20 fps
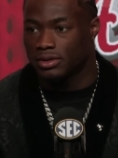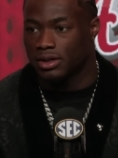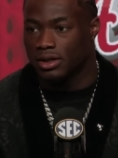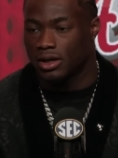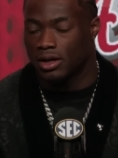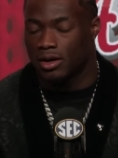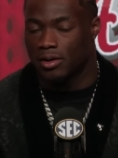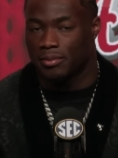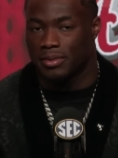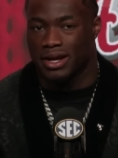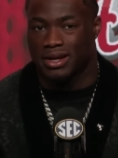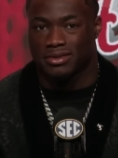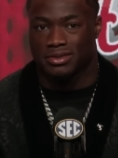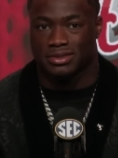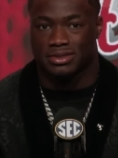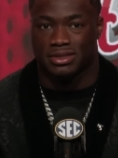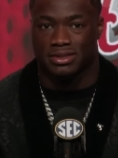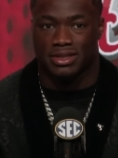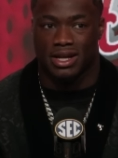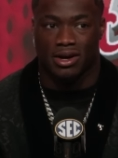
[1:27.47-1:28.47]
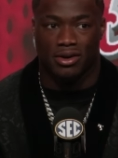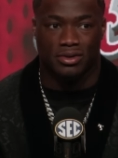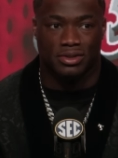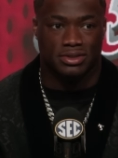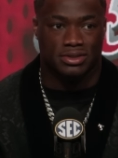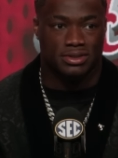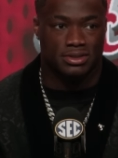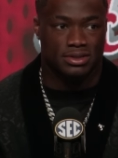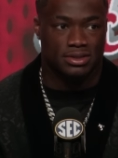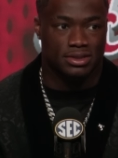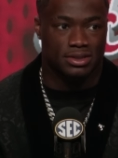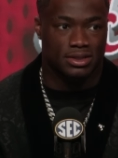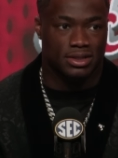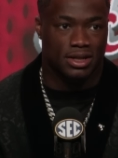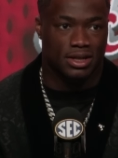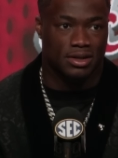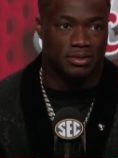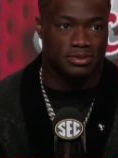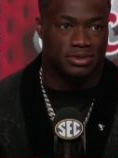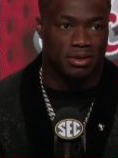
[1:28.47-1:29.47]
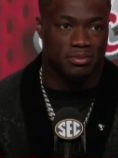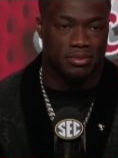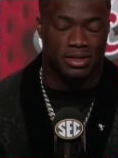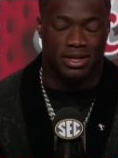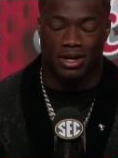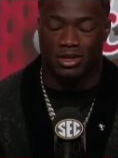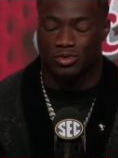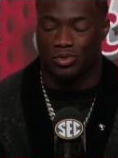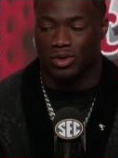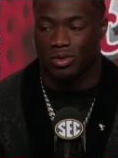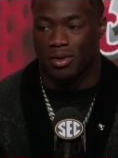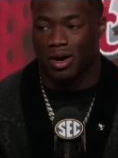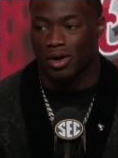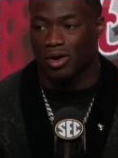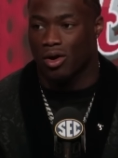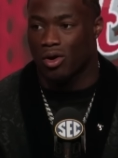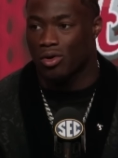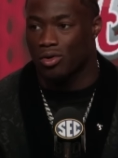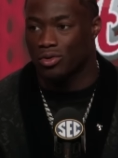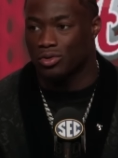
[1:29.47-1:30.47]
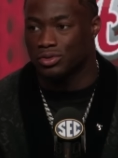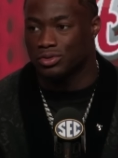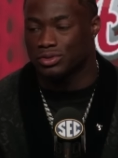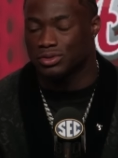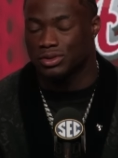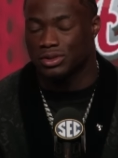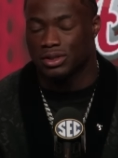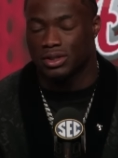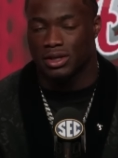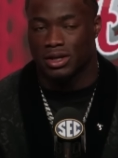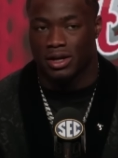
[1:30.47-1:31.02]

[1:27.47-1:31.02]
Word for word: Um, that was, that was um, something that was one of my goals